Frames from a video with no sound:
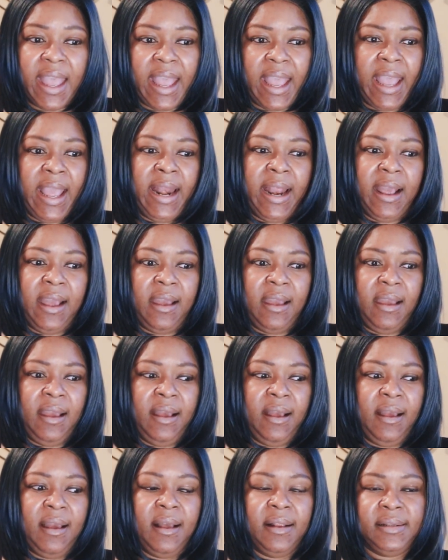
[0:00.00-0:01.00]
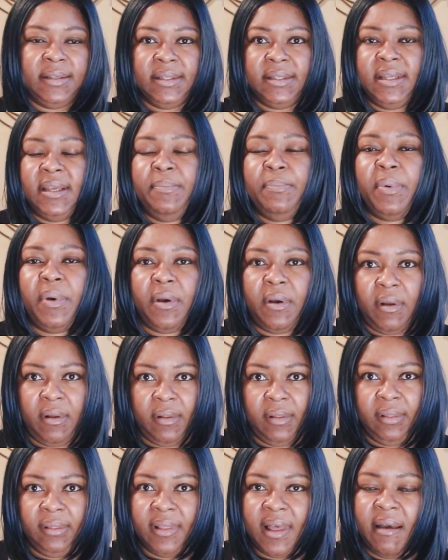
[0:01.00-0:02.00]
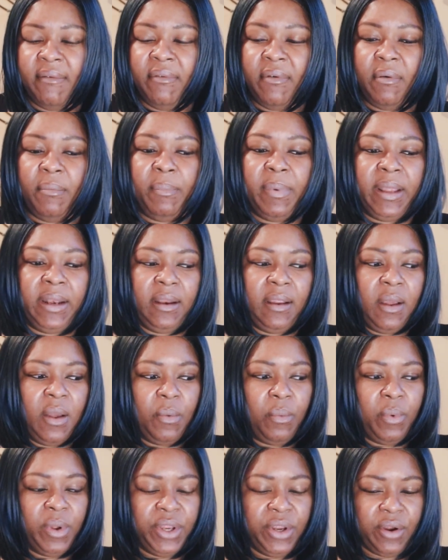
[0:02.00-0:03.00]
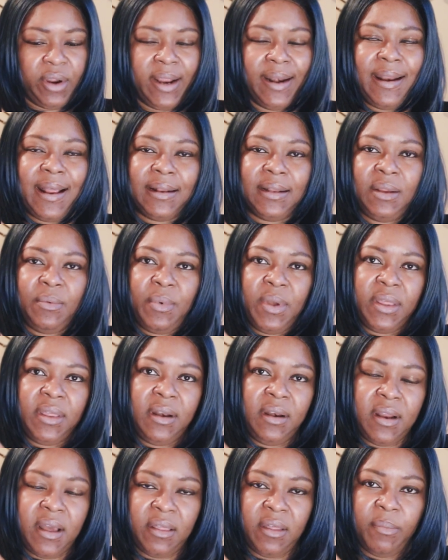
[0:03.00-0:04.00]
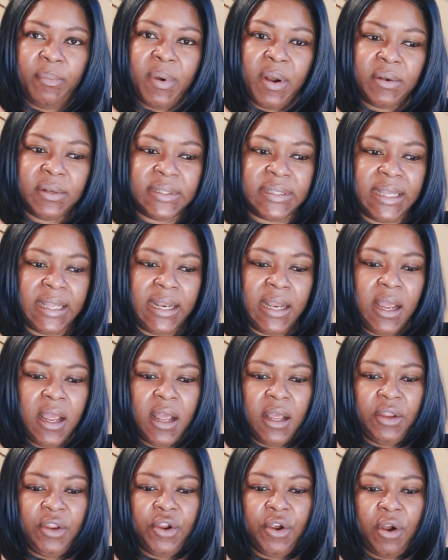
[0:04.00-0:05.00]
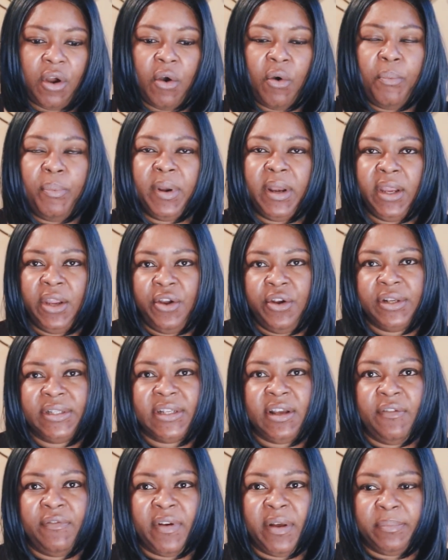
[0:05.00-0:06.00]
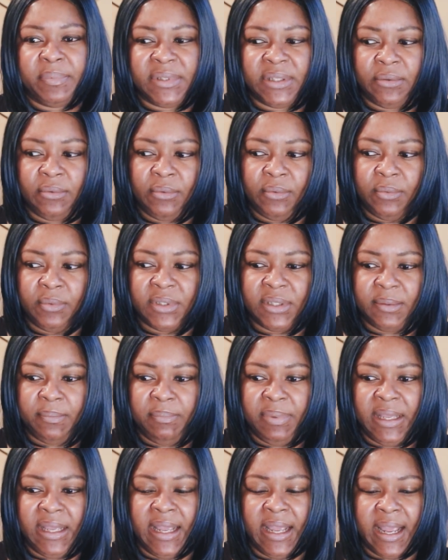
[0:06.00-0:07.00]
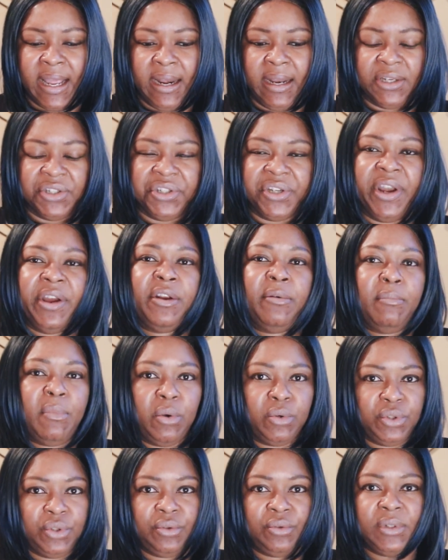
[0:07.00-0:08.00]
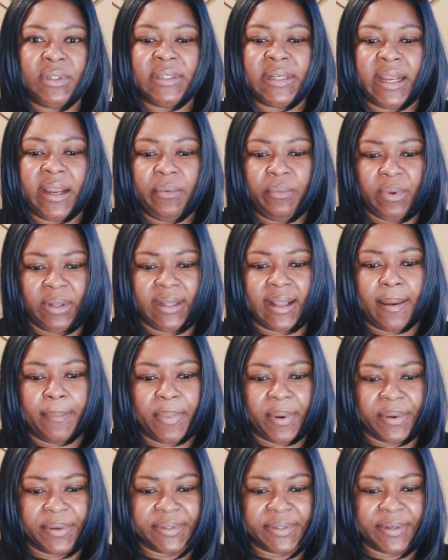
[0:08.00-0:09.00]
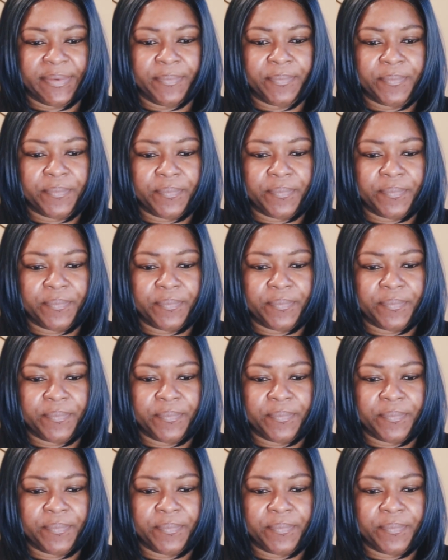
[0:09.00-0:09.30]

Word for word: at a, a, a deeper level, but when you're connecting with another person, you're opening yourself up to, to be in a shared emotional state with that person.